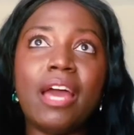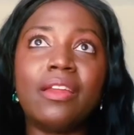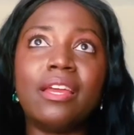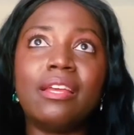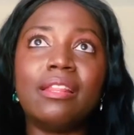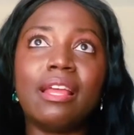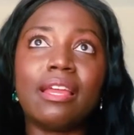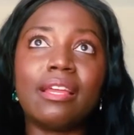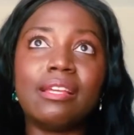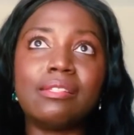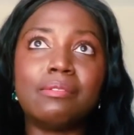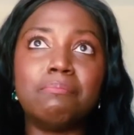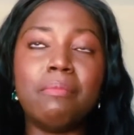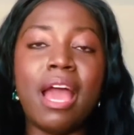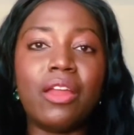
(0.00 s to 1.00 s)
it as
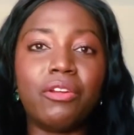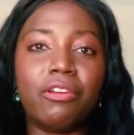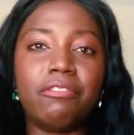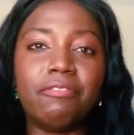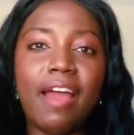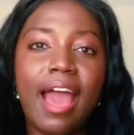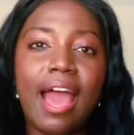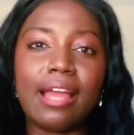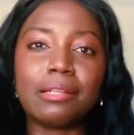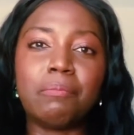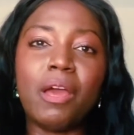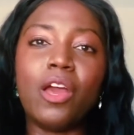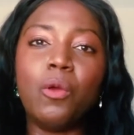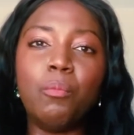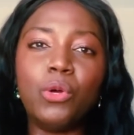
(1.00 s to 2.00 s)
a matter of fact,
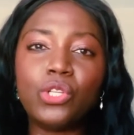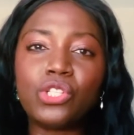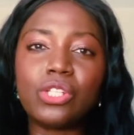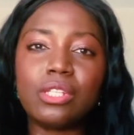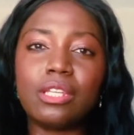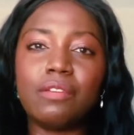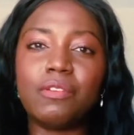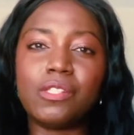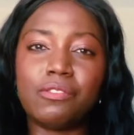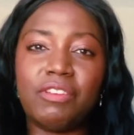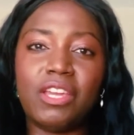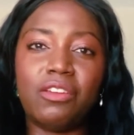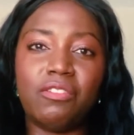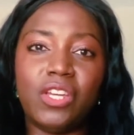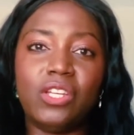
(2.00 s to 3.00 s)
but emotionally it was
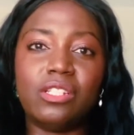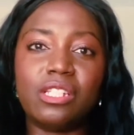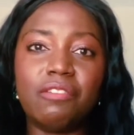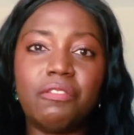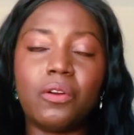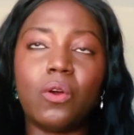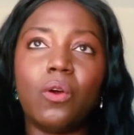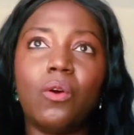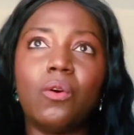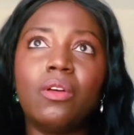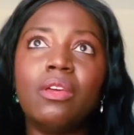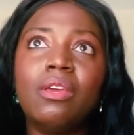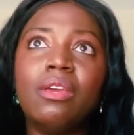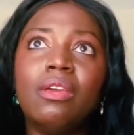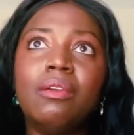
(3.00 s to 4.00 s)
very, very difficult
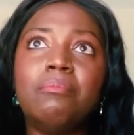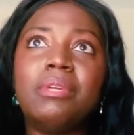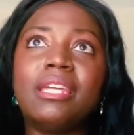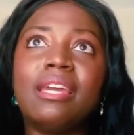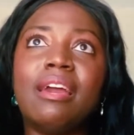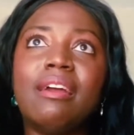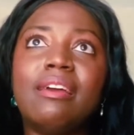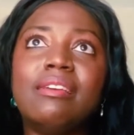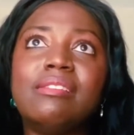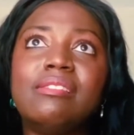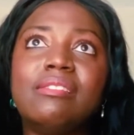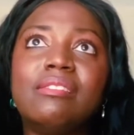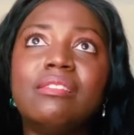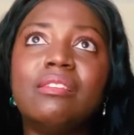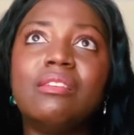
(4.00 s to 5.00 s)
because,